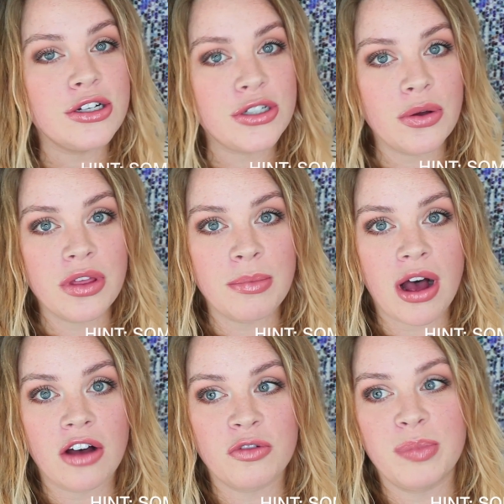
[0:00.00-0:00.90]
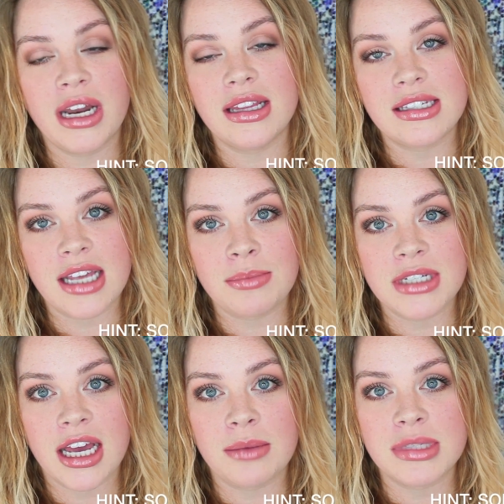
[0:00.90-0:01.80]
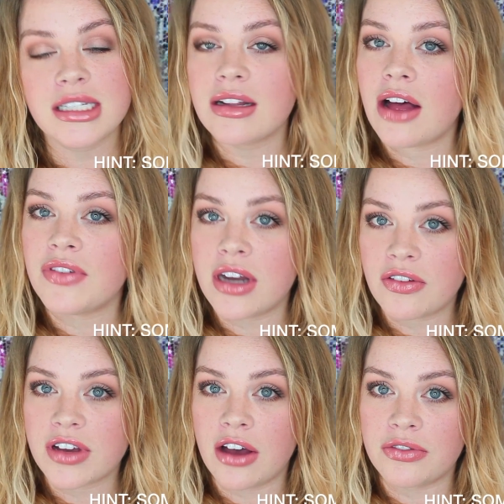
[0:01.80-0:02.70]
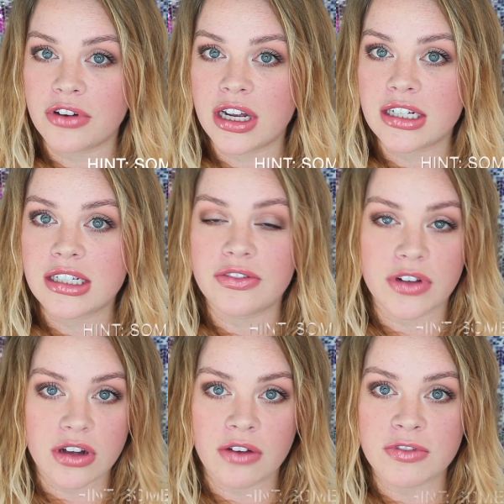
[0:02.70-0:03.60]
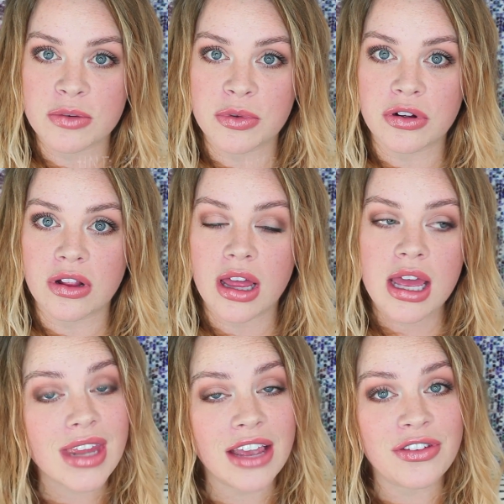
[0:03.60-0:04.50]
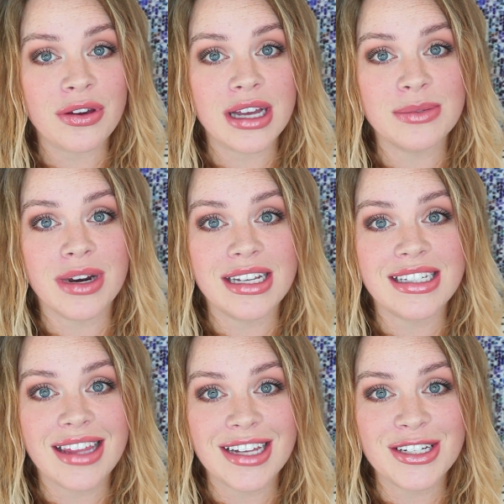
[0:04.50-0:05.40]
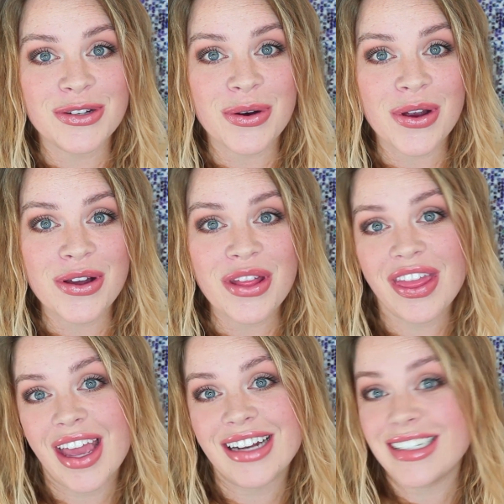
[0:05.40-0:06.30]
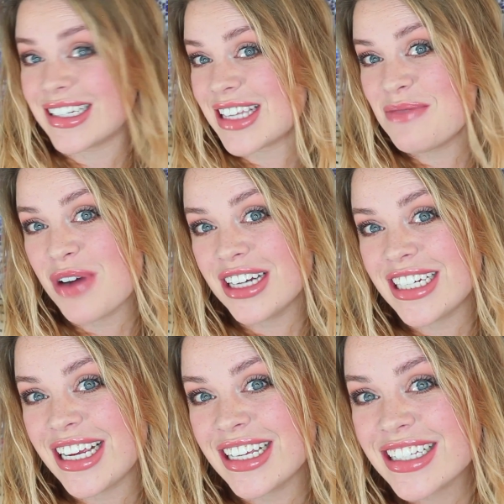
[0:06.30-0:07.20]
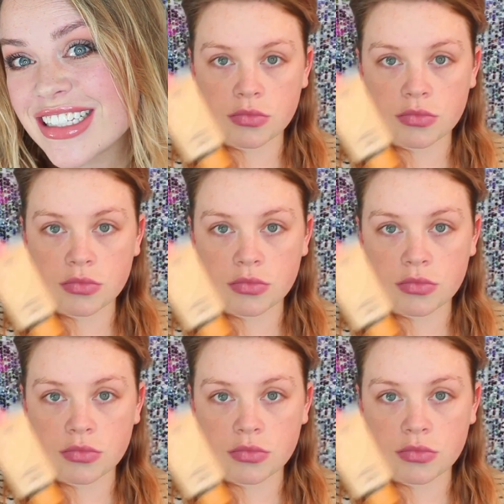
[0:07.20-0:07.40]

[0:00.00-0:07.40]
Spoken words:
show them off, but at the same time still have enough coverage to feel comfortable. If you guys want to see that tutorial, then just keep watching.